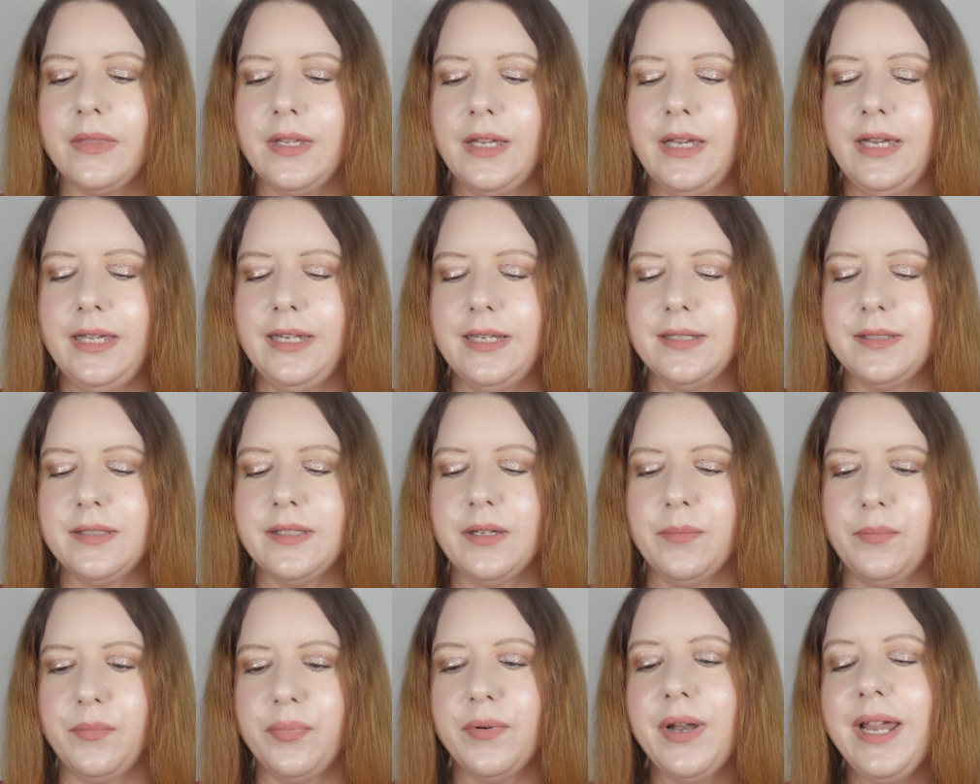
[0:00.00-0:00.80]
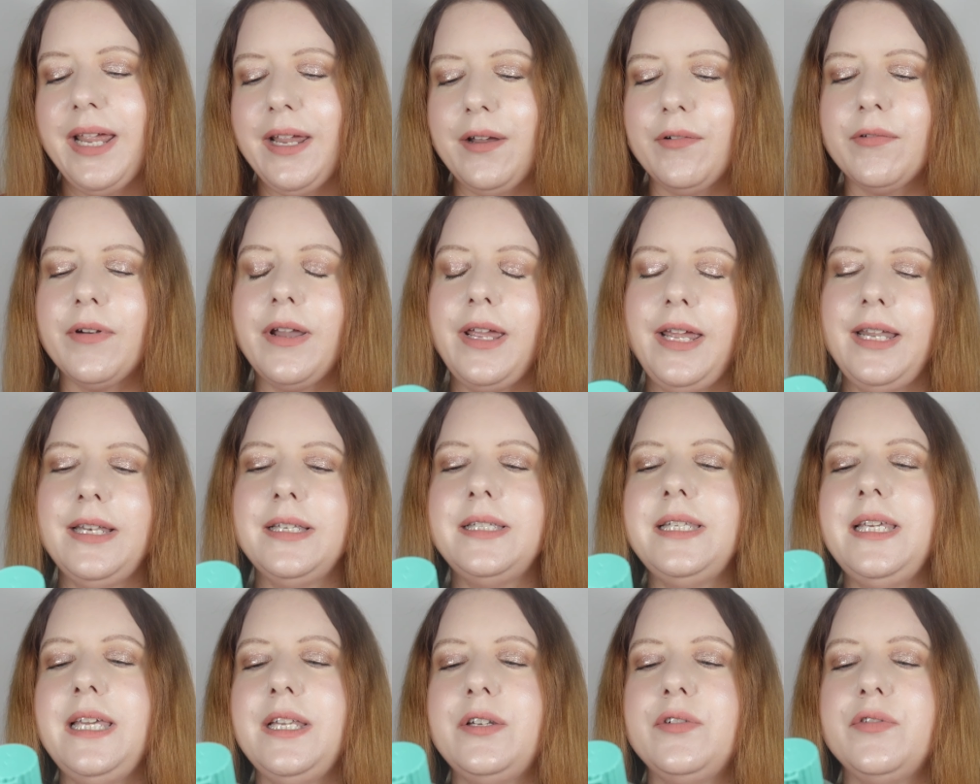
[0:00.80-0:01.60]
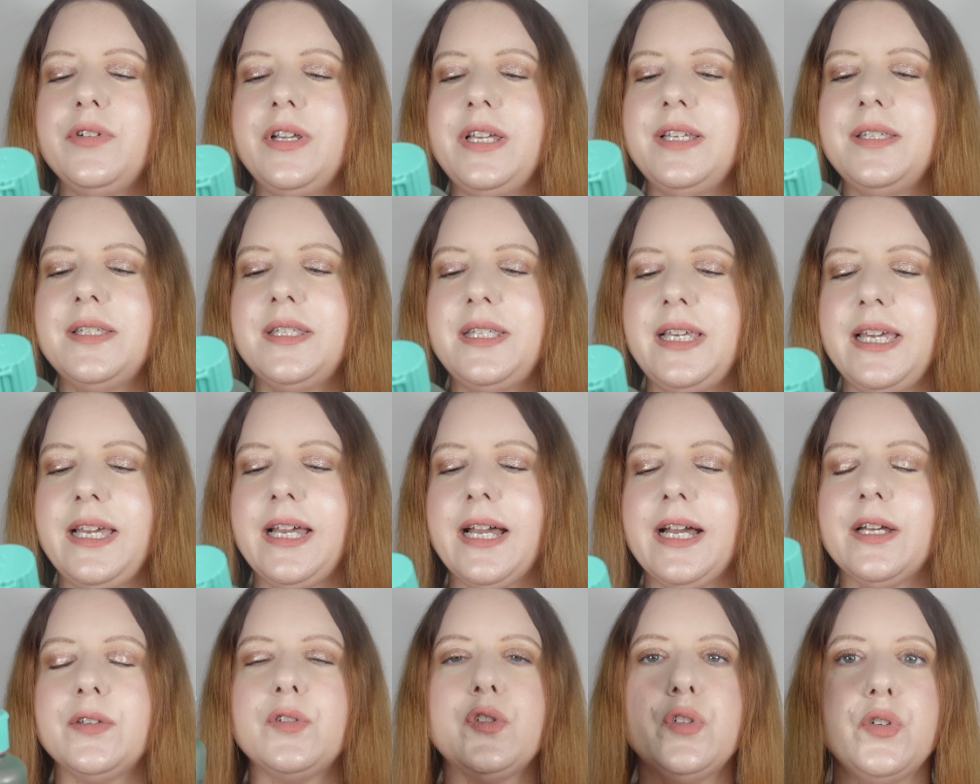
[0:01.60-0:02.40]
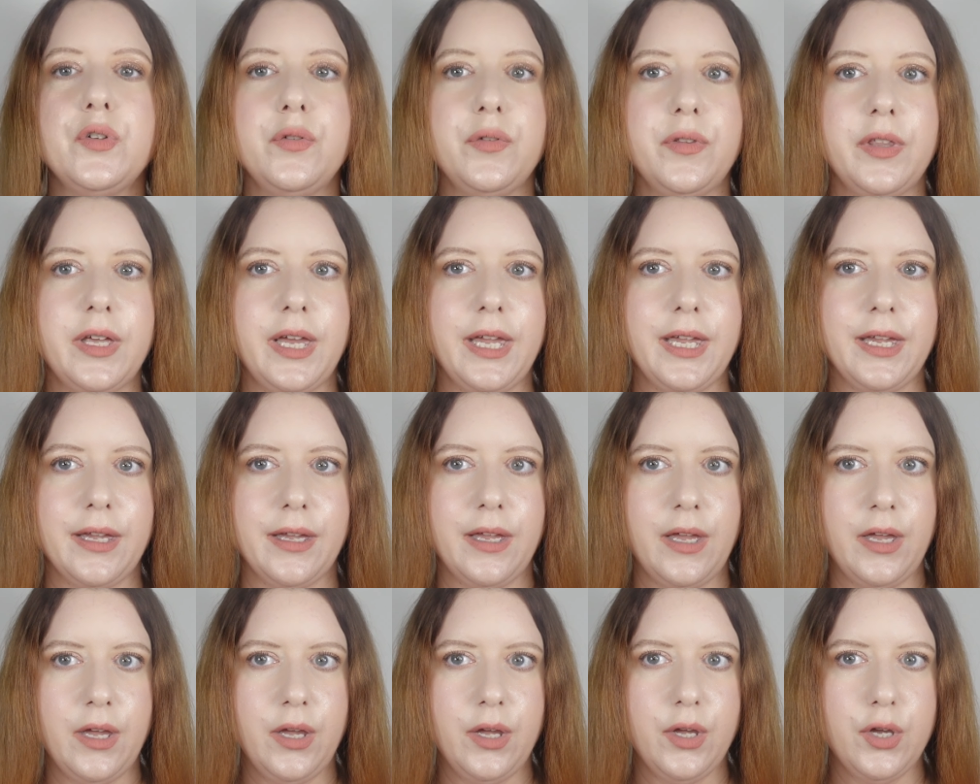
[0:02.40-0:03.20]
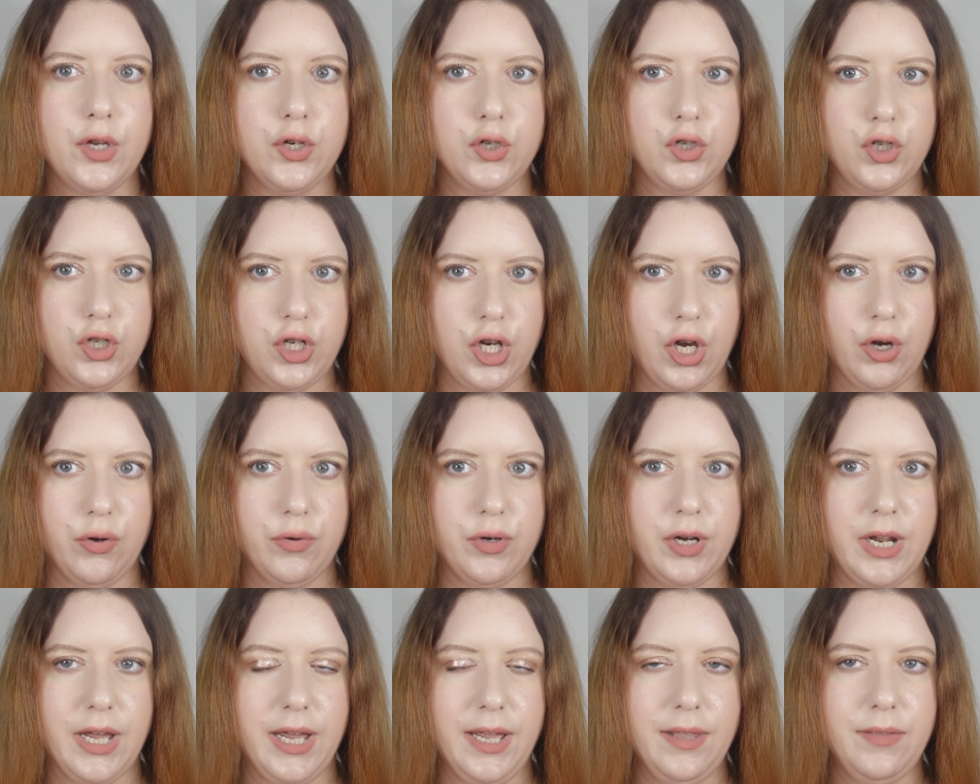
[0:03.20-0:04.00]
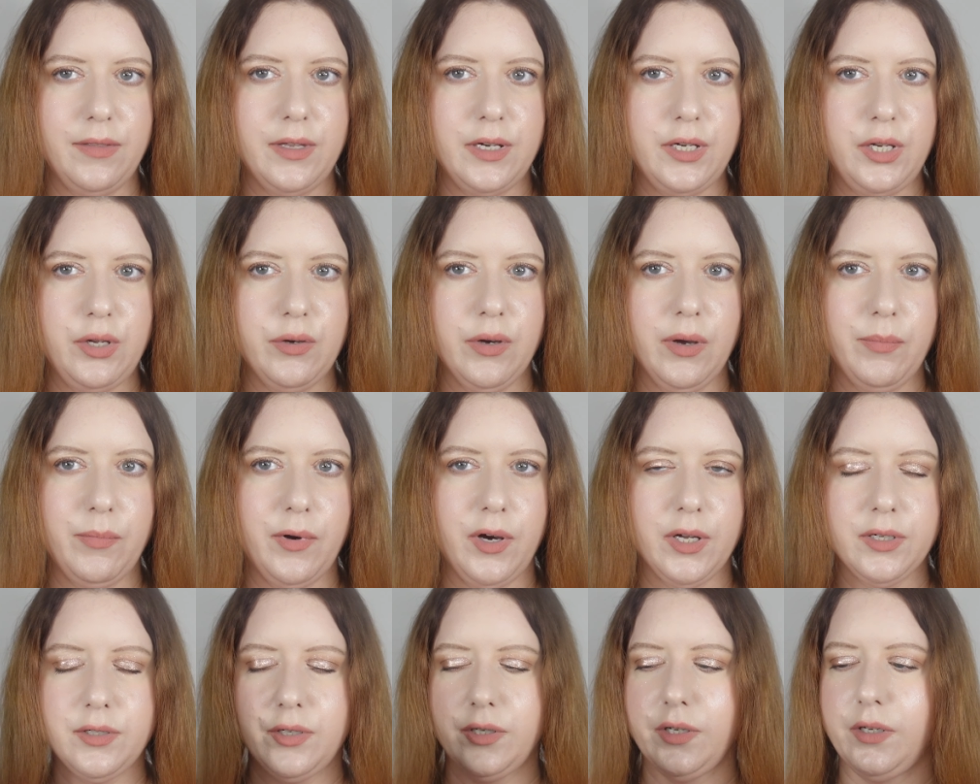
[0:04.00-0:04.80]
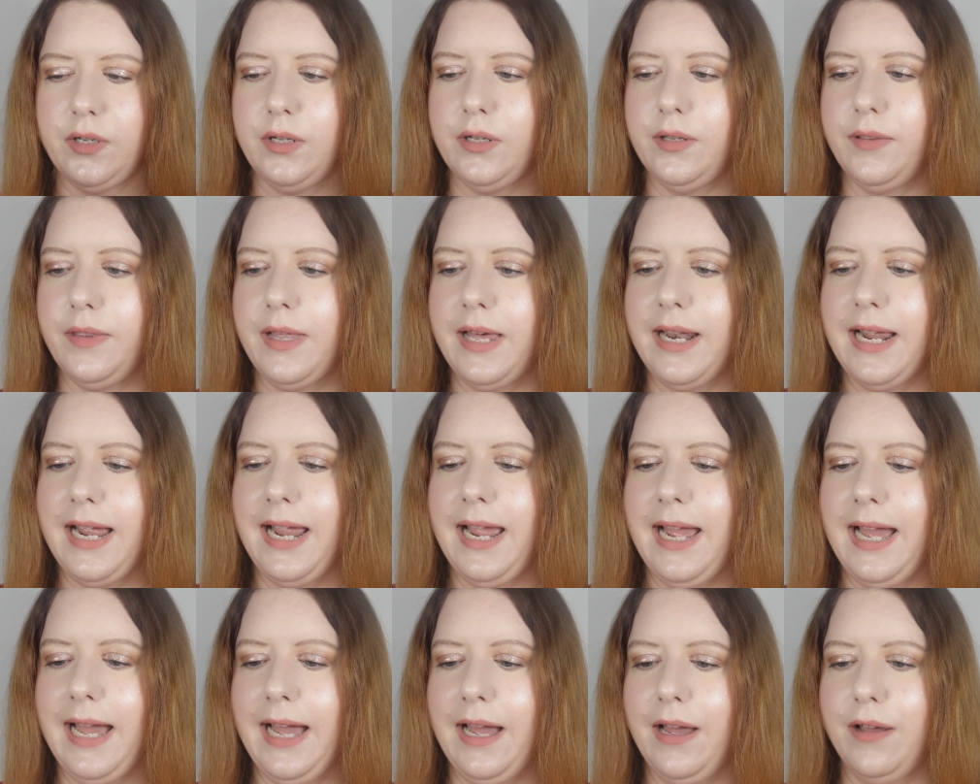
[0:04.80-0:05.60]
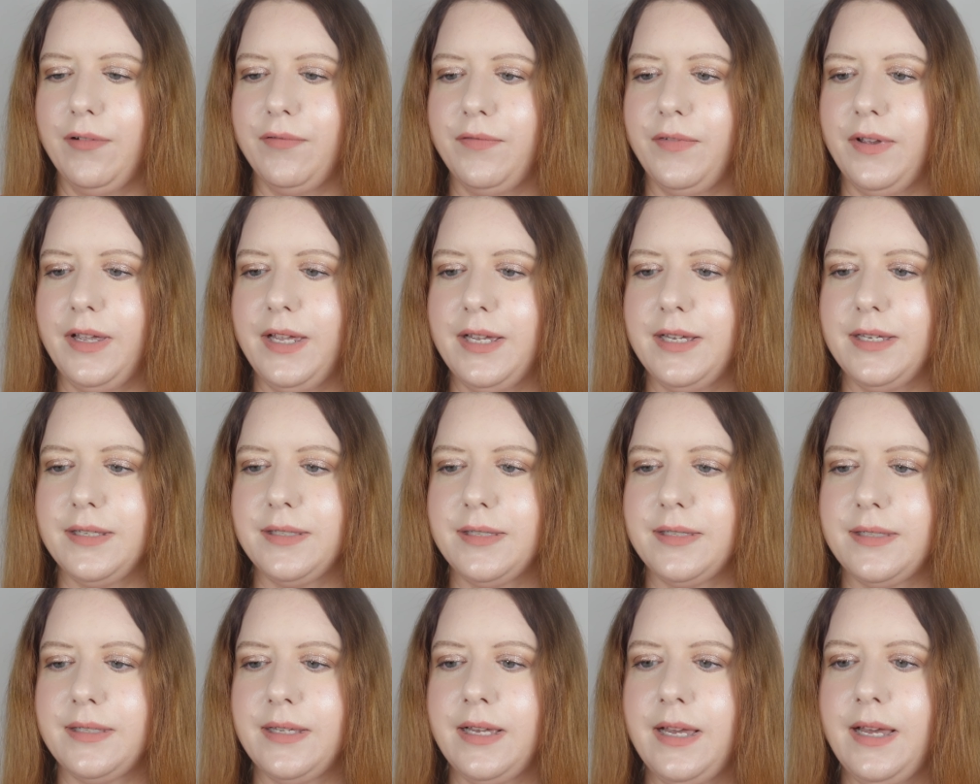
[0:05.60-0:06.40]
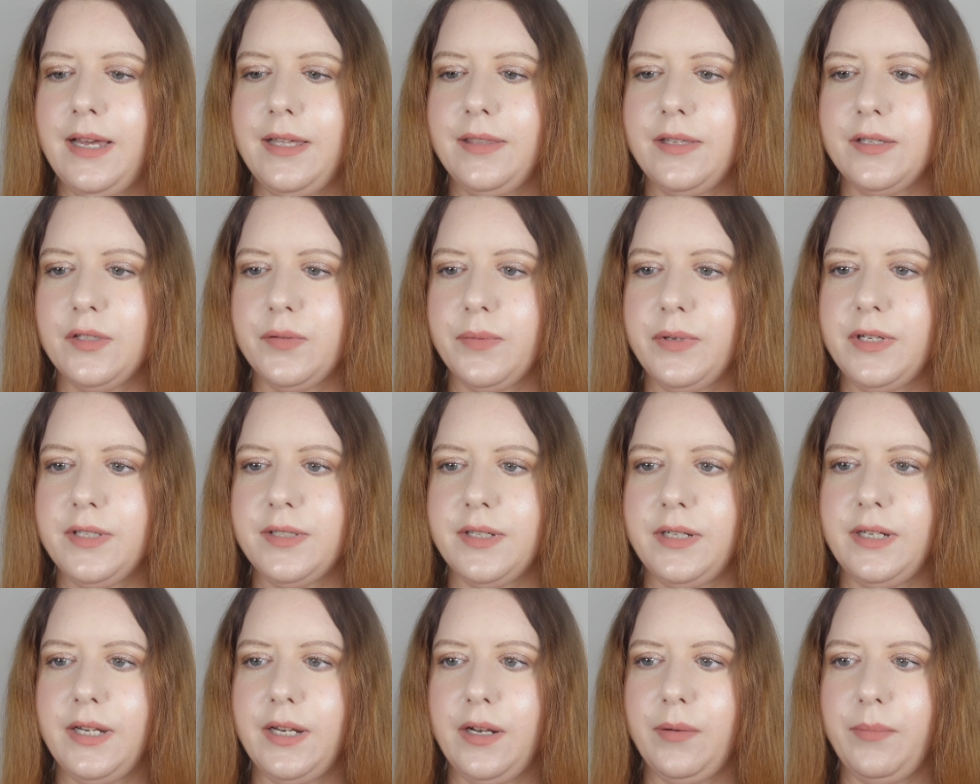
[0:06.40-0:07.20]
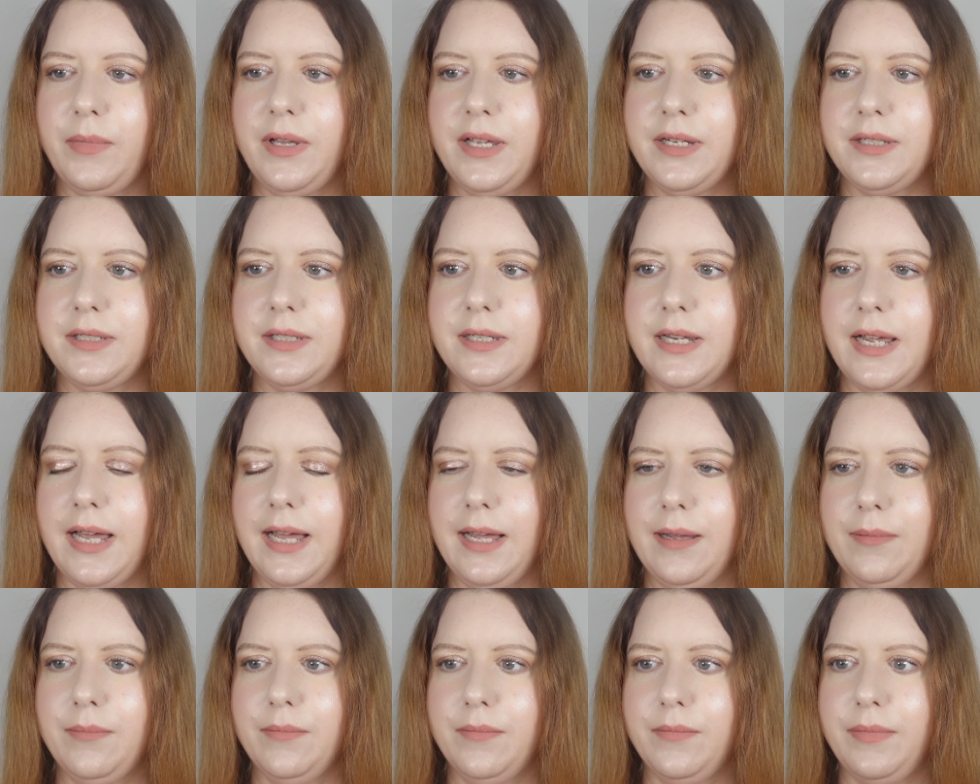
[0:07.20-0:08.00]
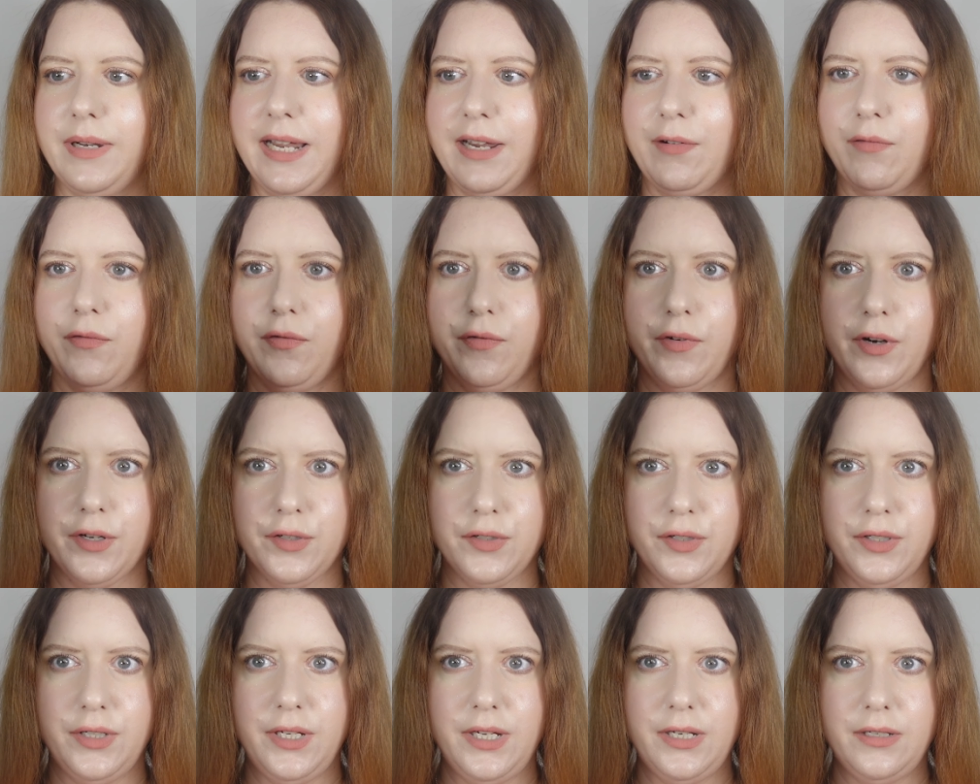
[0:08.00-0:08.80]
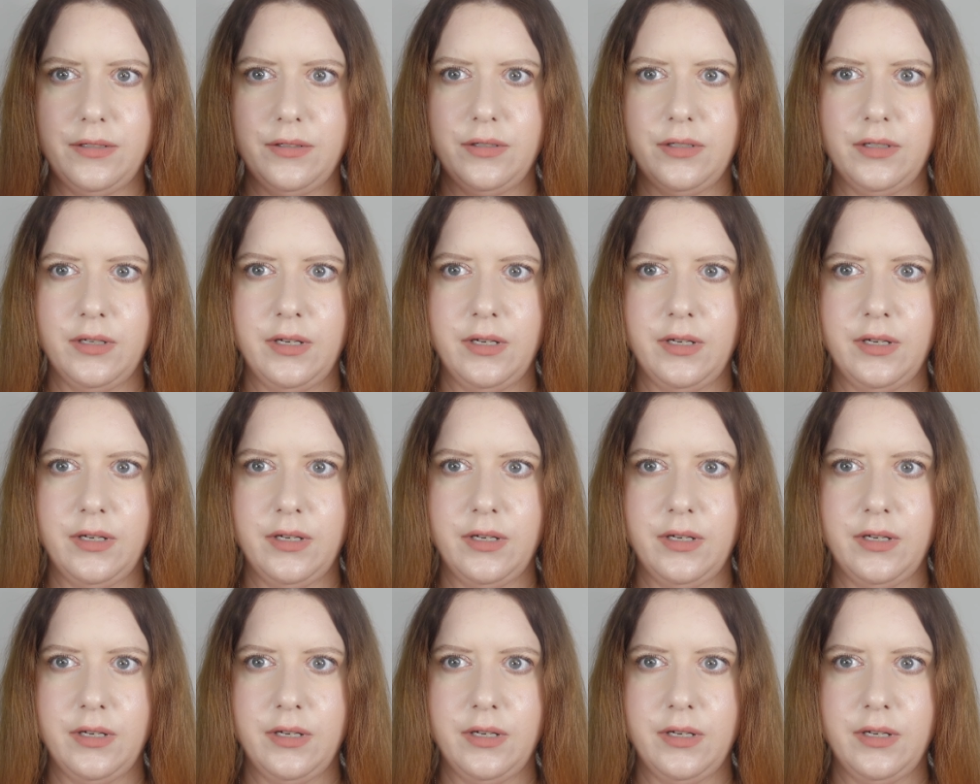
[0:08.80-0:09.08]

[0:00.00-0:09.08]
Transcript: It is the BRINGGREEN Tea Tree Cica Soothing Toner. The newer bottle that I have is, this one is a little bit like frosted.